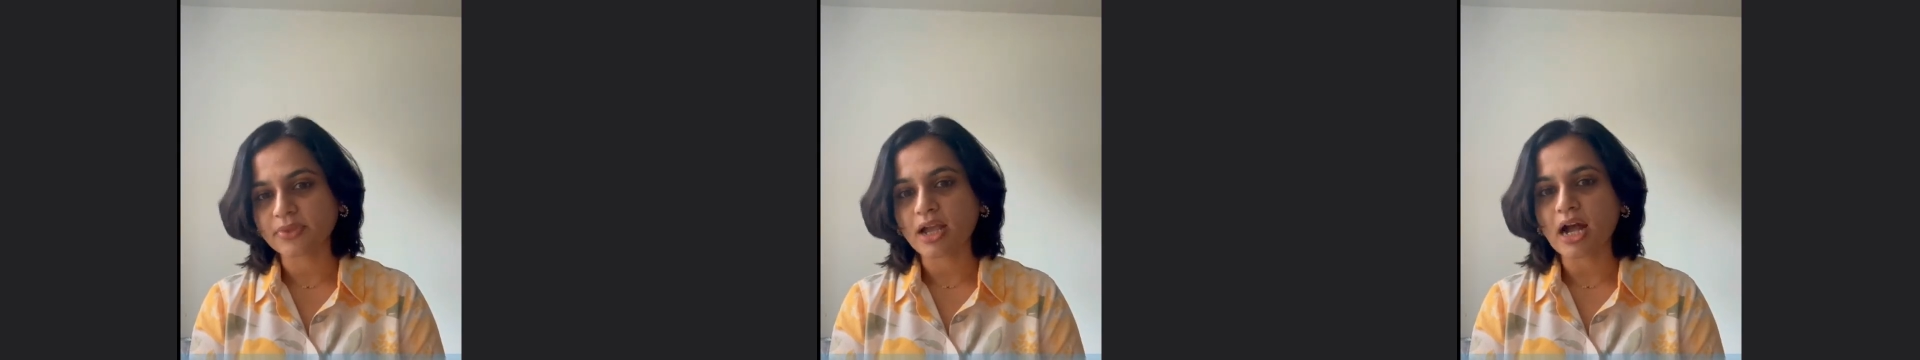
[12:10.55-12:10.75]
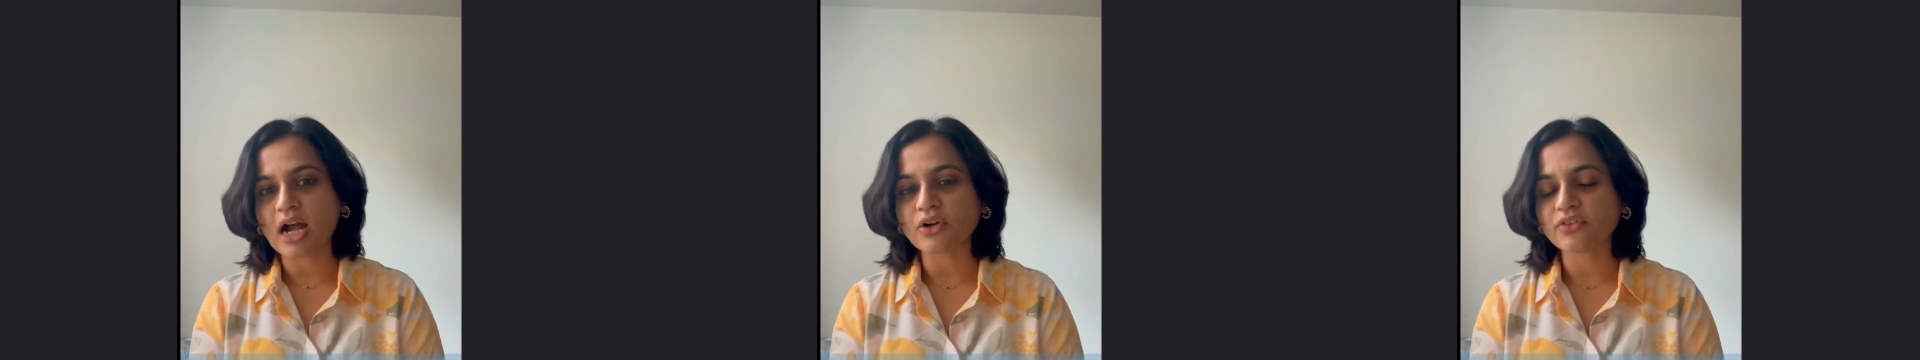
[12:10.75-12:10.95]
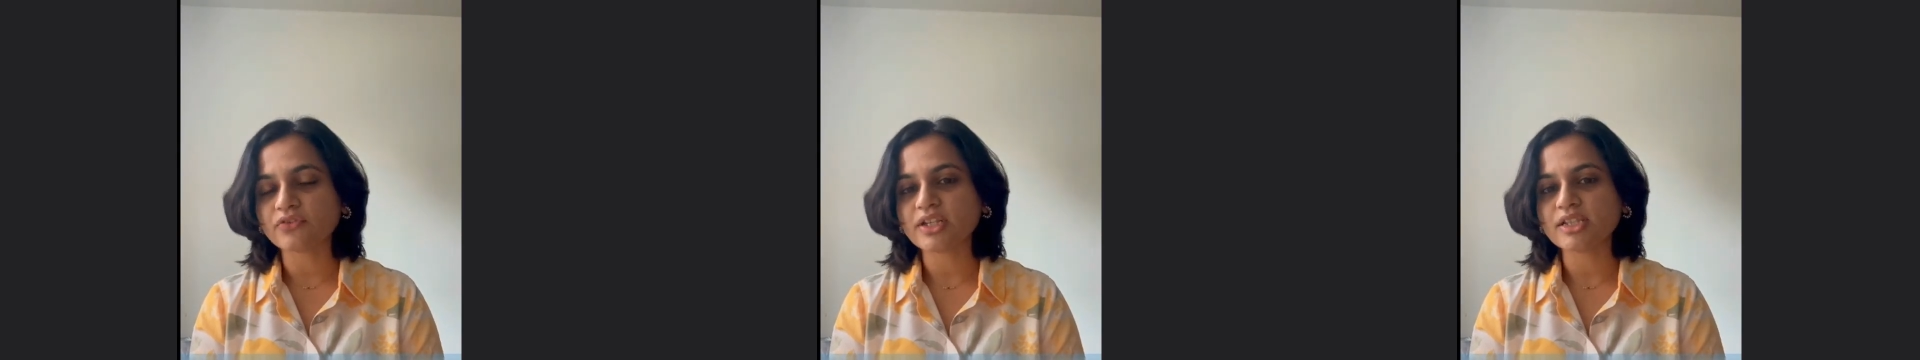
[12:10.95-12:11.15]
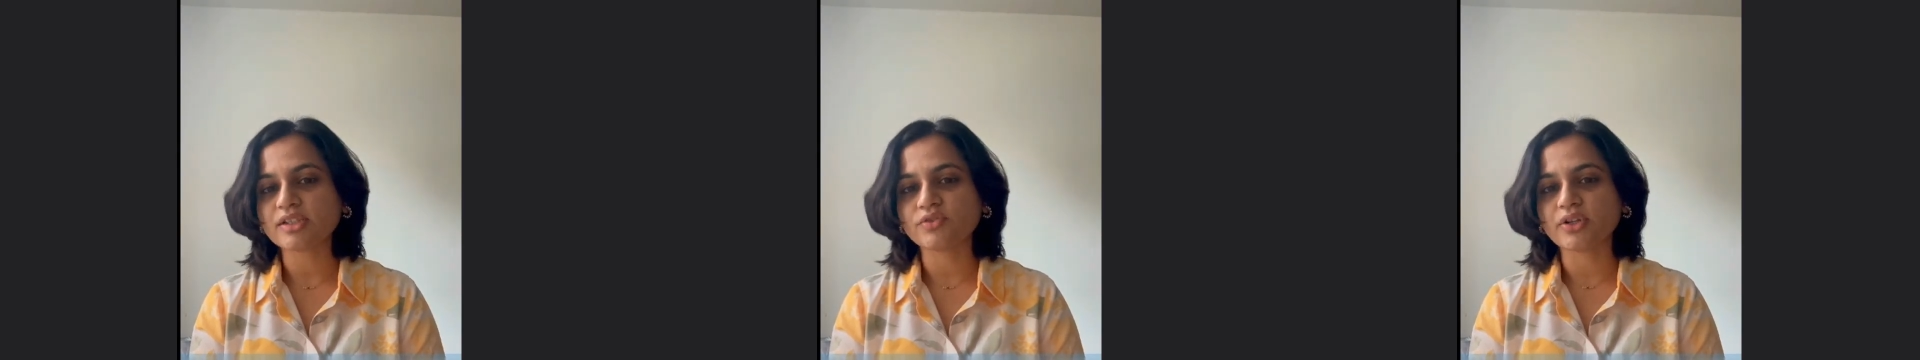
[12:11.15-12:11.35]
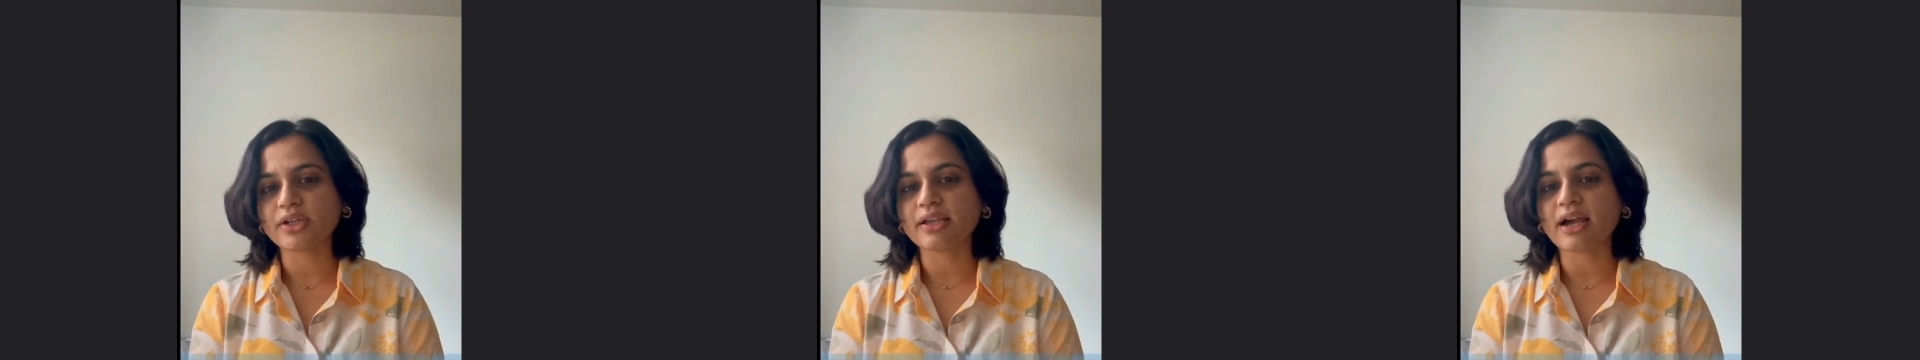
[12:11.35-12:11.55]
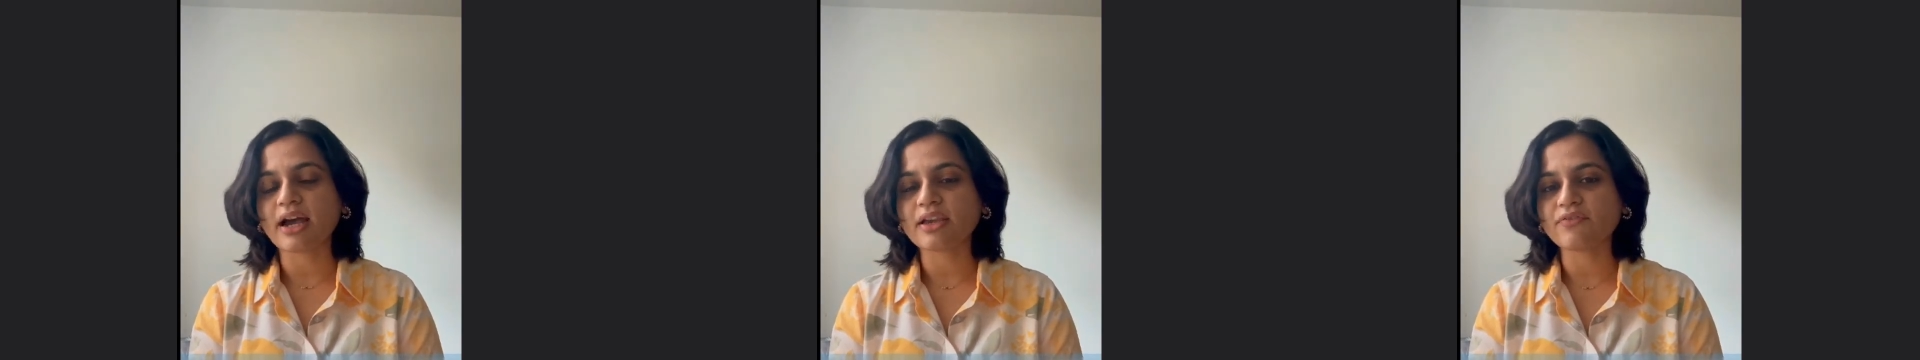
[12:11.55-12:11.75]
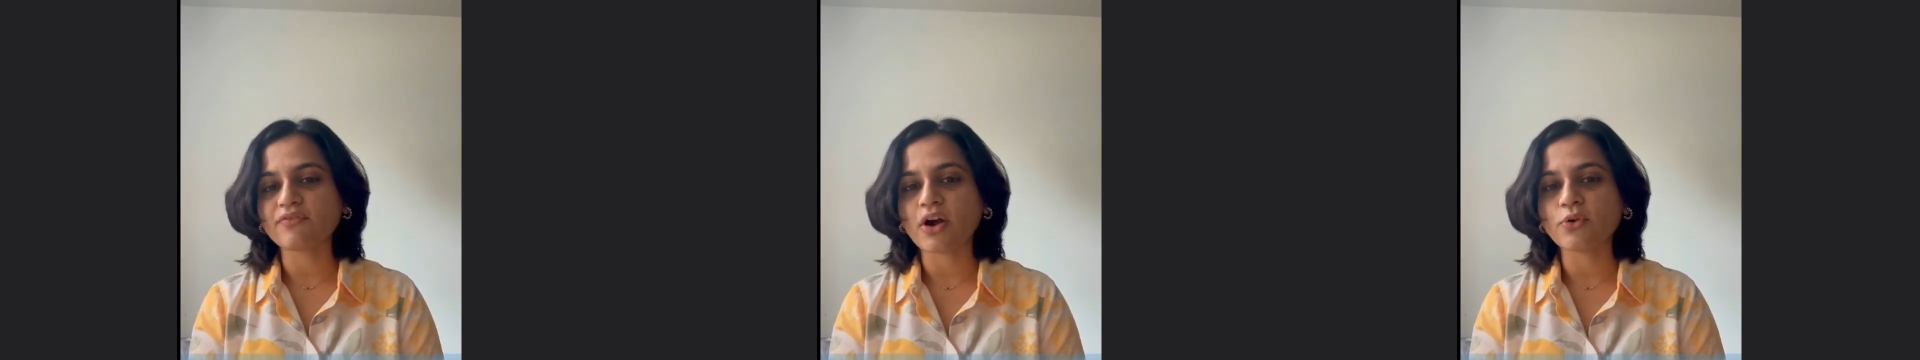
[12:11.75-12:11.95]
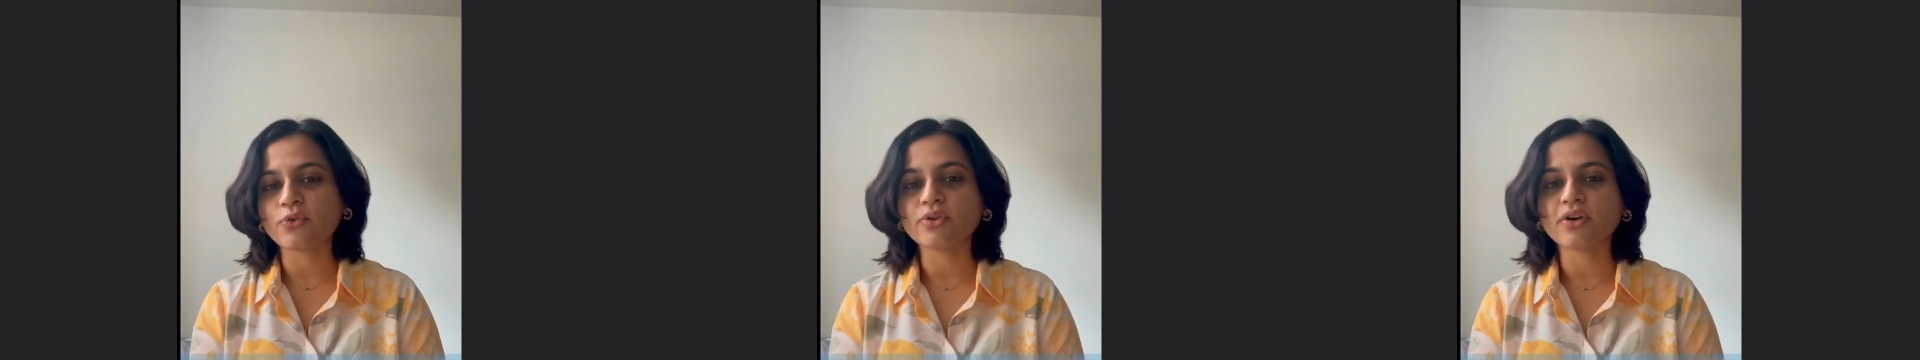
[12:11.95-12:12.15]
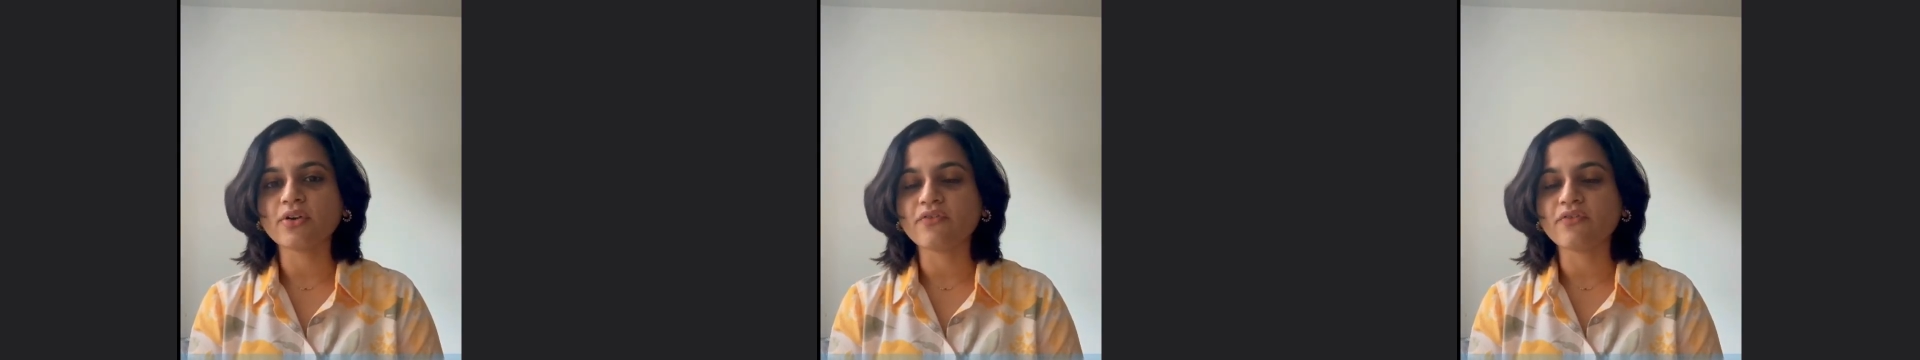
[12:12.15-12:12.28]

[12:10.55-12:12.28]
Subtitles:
Out of these 3, I found